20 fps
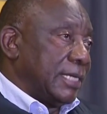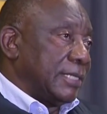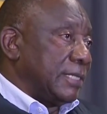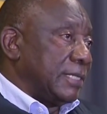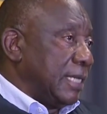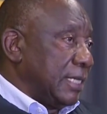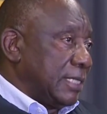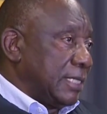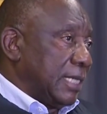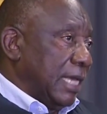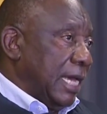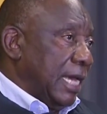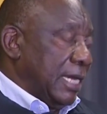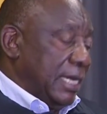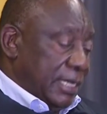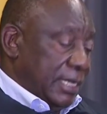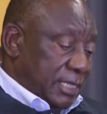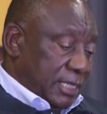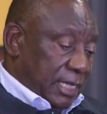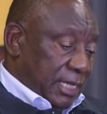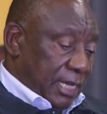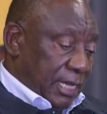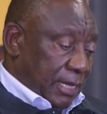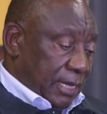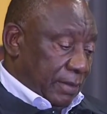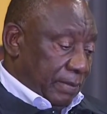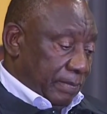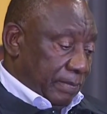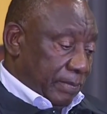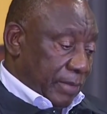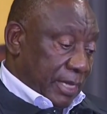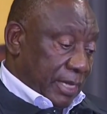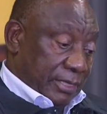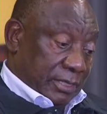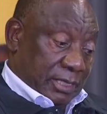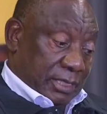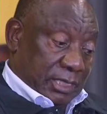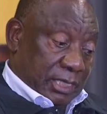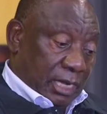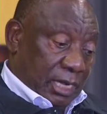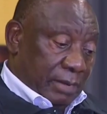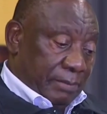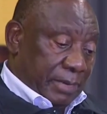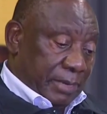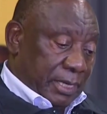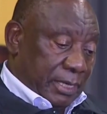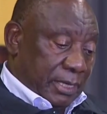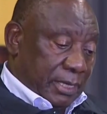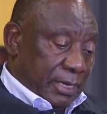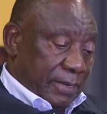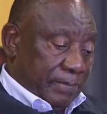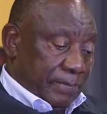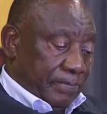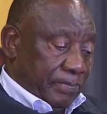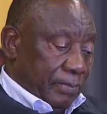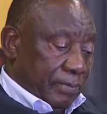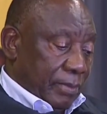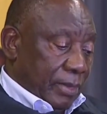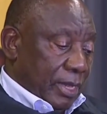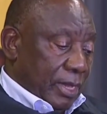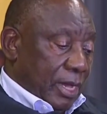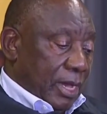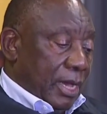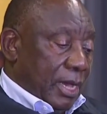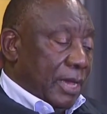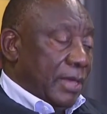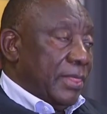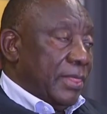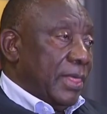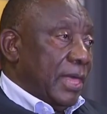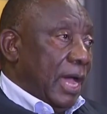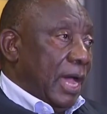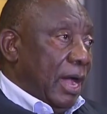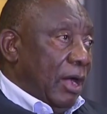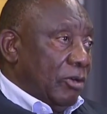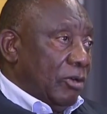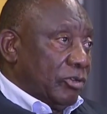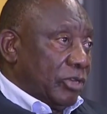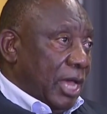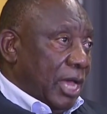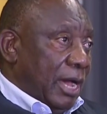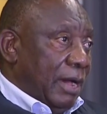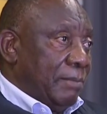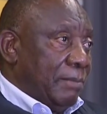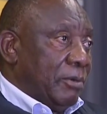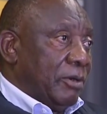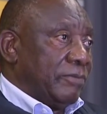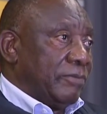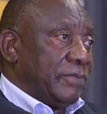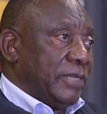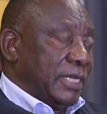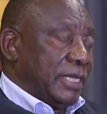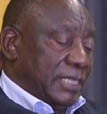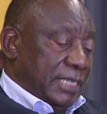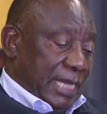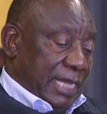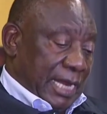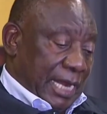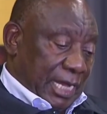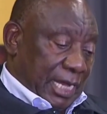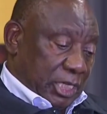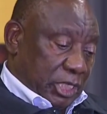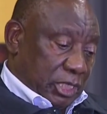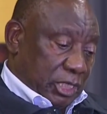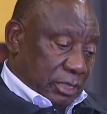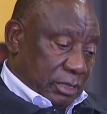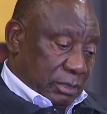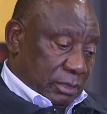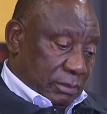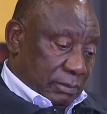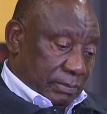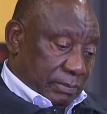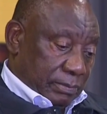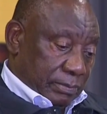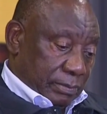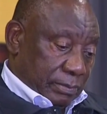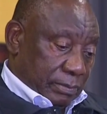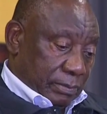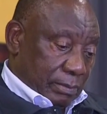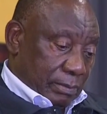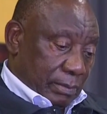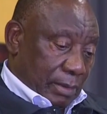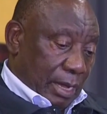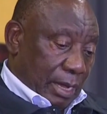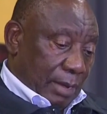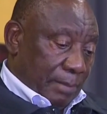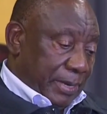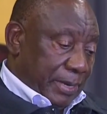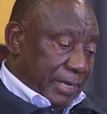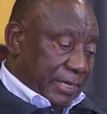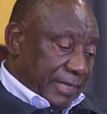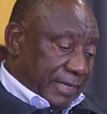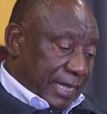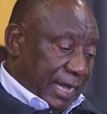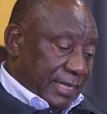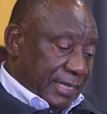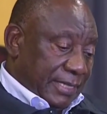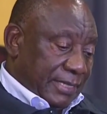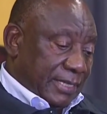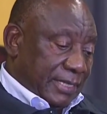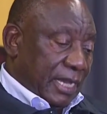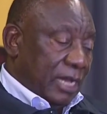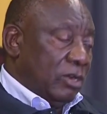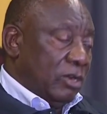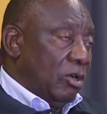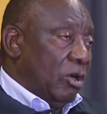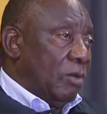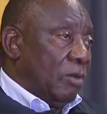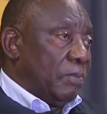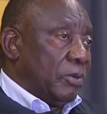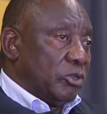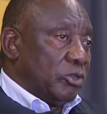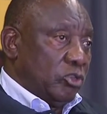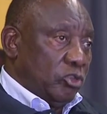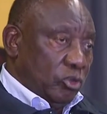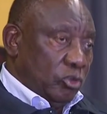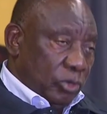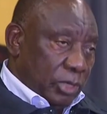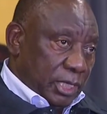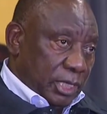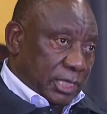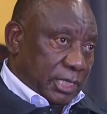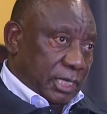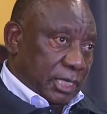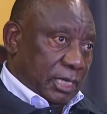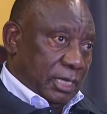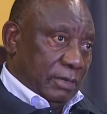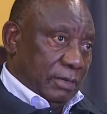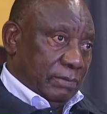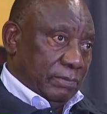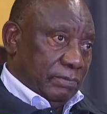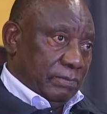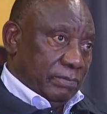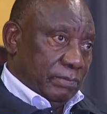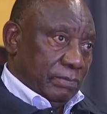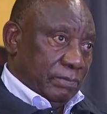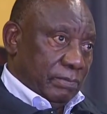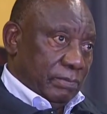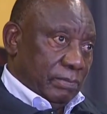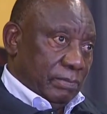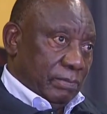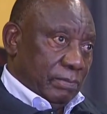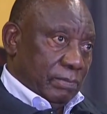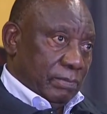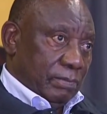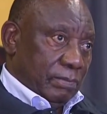Yet, as this NEC has determined, the outcome of this election presents an opportunity